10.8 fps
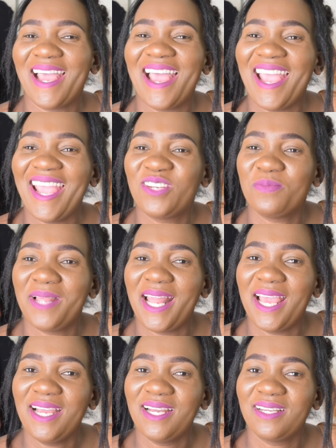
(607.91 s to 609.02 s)
hi
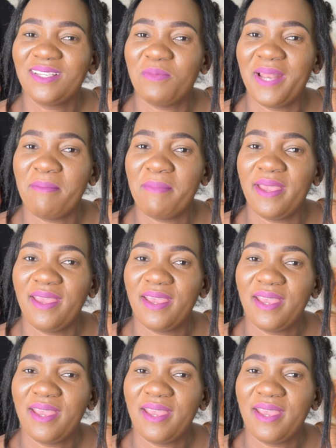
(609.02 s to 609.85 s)
dumelang dumelang me